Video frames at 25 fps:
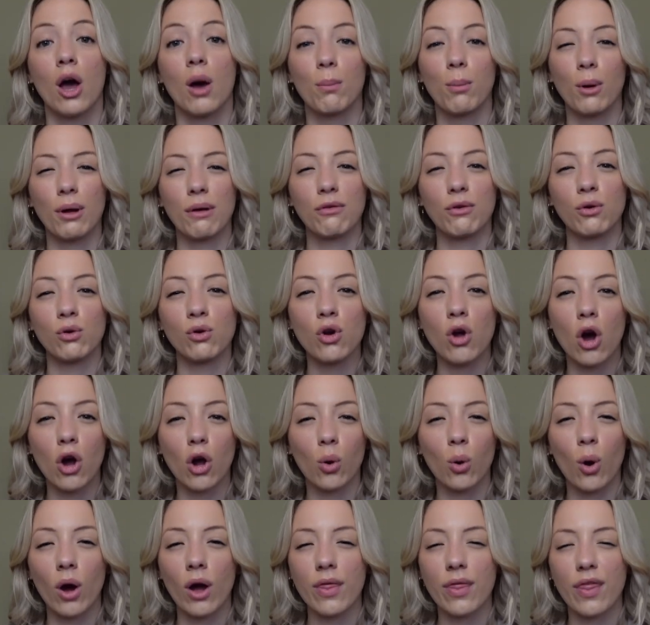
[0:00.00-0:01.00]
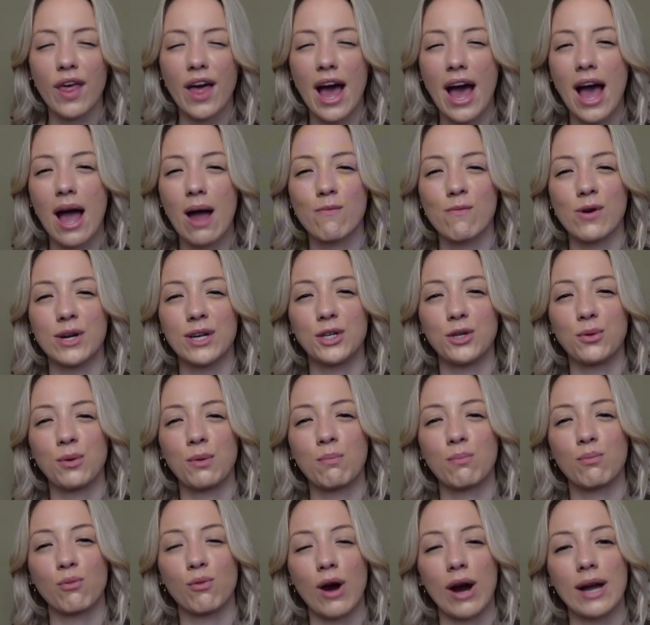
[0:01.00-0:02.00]
But if you're not quite there and ready to
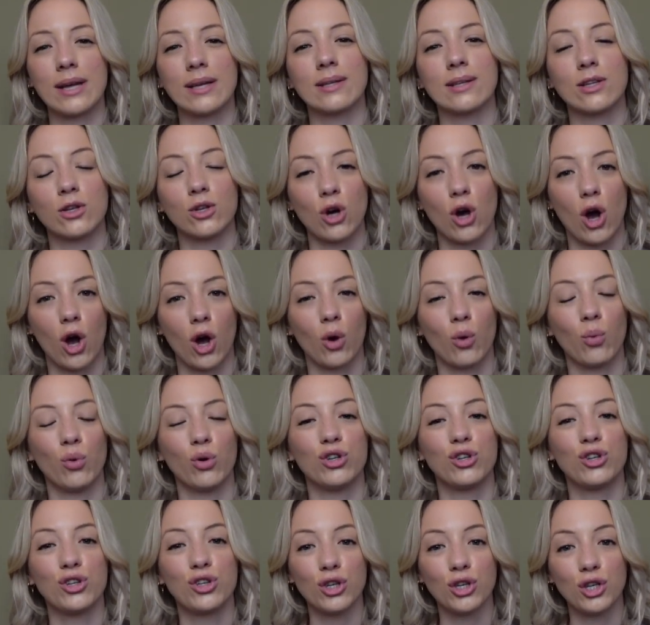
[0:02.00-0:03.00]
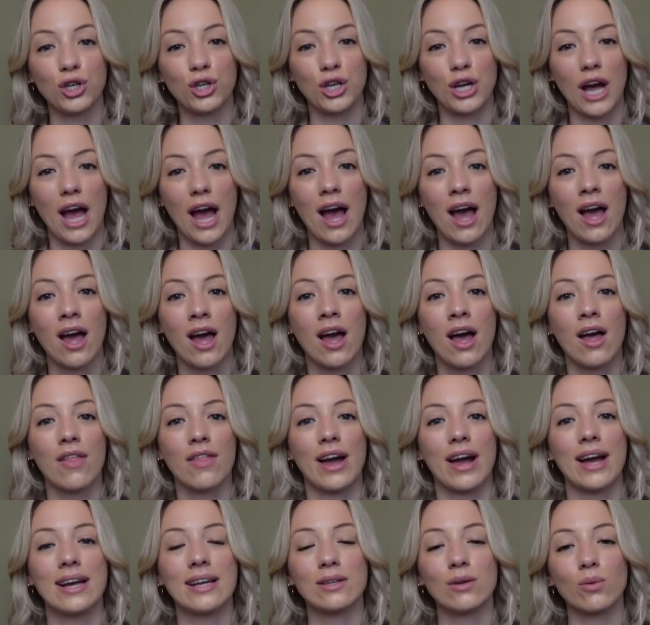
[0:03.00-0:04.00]
embrace the darker wood just yet,
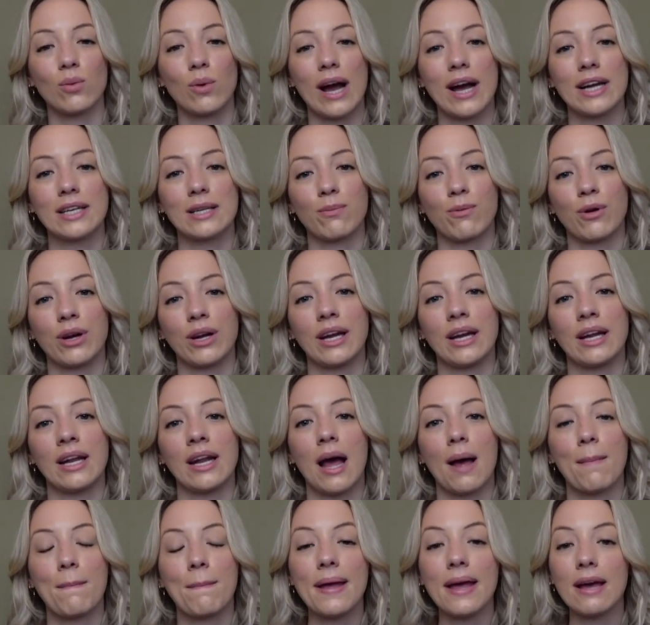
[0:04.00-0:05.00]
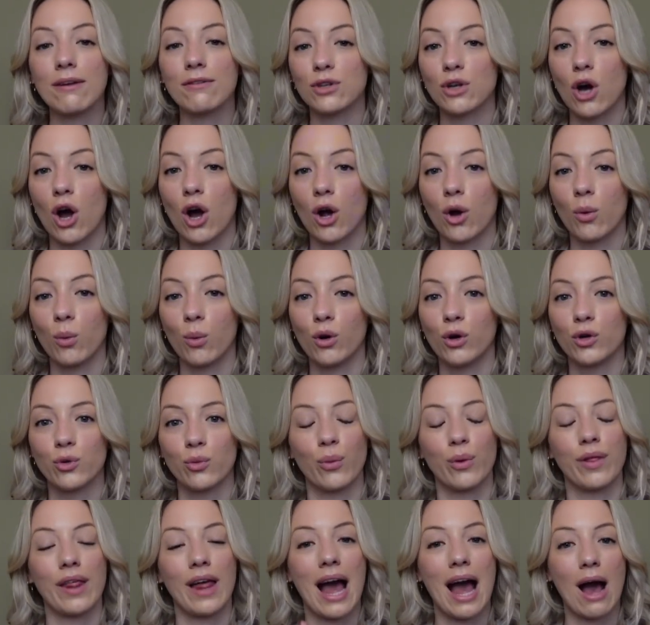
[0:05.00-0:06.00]
there is a way to bring in a bit of darker wood
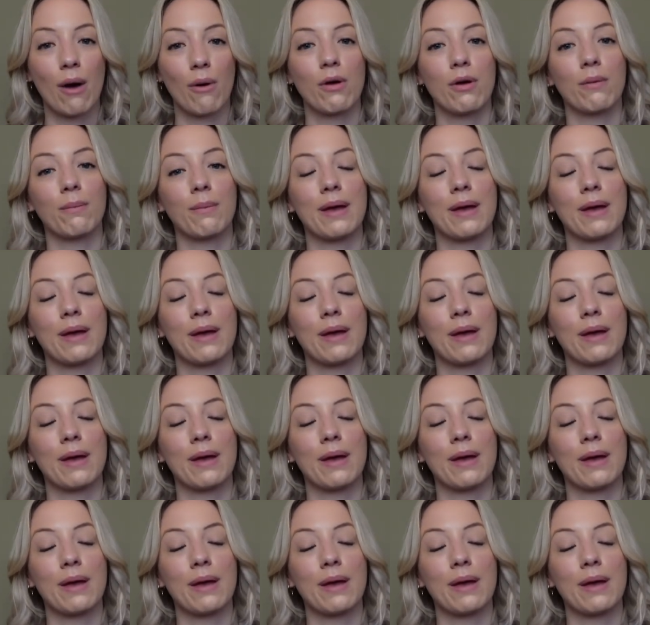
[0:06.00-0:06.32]
without it